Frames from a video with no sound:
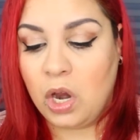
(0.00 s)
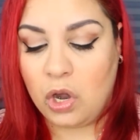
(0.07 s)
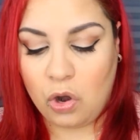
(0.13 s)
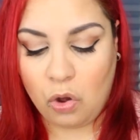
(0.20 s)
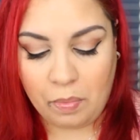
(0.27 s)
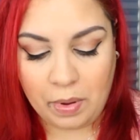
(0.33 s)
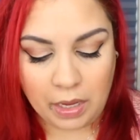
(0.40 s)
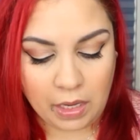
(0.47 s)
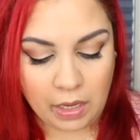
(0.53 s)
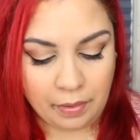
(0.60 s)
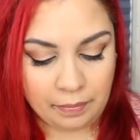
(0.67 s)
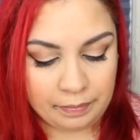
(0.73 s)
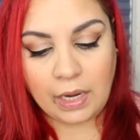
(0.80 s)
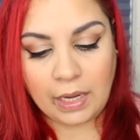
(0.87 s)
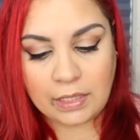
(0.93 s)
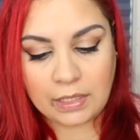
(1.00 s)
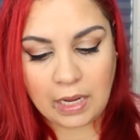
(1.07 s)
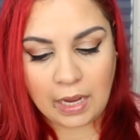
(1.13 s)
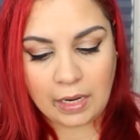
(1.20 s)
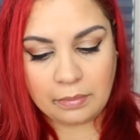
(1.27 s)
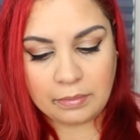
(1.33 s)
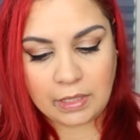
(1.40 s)
no biggie. The next
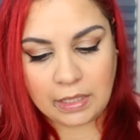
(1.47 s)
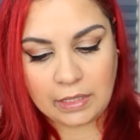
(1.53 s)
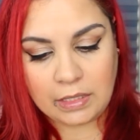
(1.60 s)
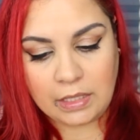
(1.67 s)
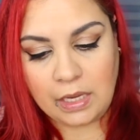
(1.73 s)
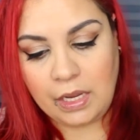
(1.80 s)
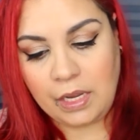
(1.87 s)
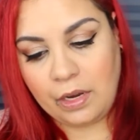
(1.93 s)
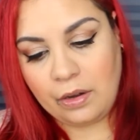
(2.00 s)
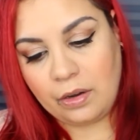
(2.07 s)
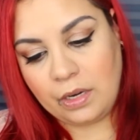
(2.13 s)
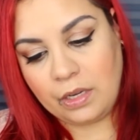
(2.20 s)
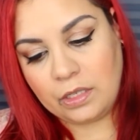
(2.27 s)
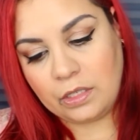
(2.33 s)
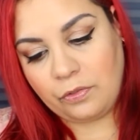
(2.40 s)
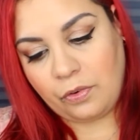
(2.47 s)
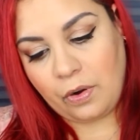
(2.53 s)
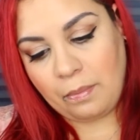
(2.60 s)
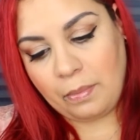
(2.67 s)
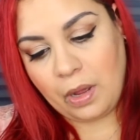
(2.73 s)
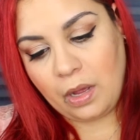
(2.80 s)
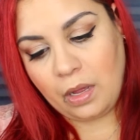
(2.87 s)
items I see here is
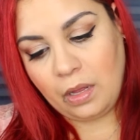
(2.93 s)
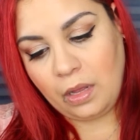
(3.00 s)
from